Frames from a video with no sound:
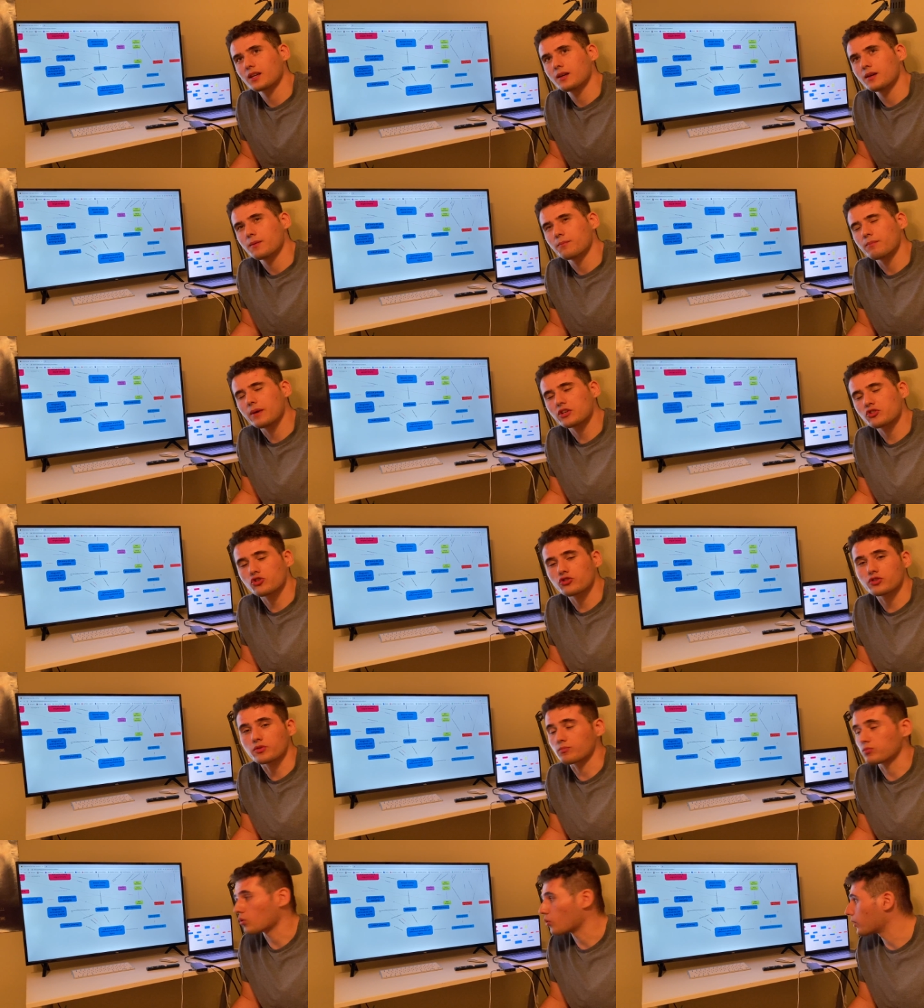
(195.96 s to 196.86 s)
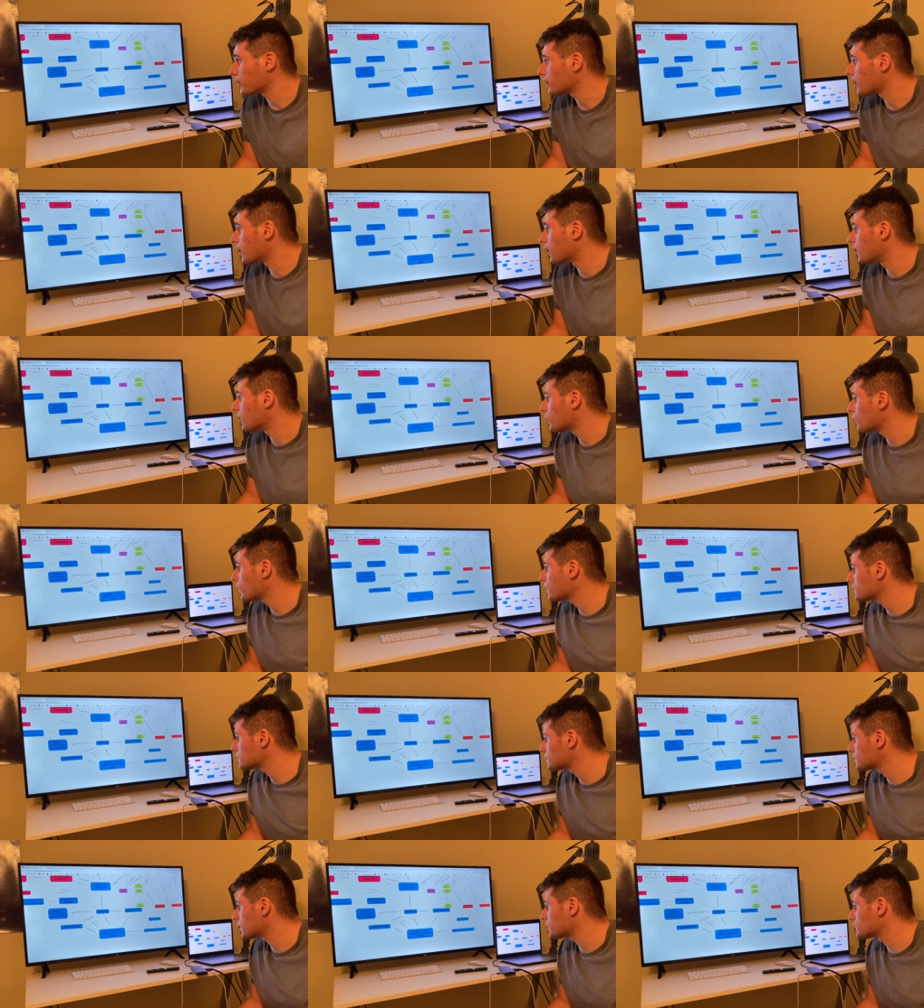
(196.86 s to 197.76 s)
measures employed. One
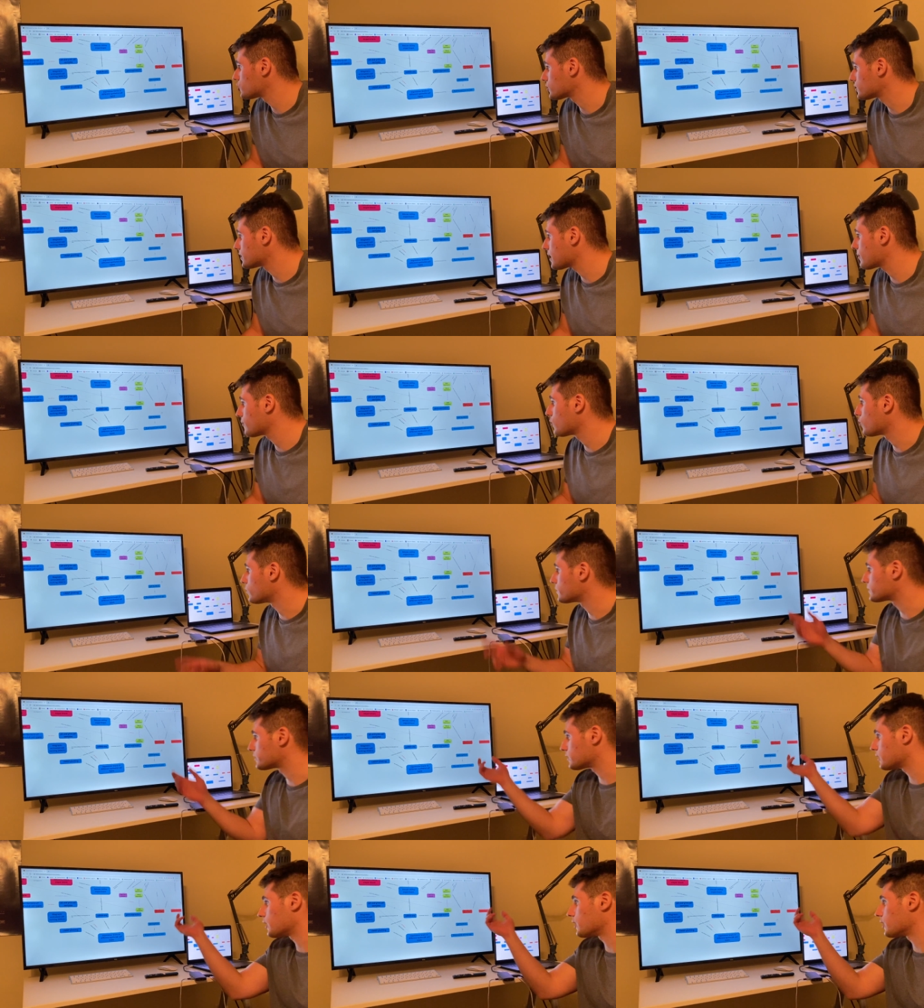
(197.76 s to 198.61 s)
such example was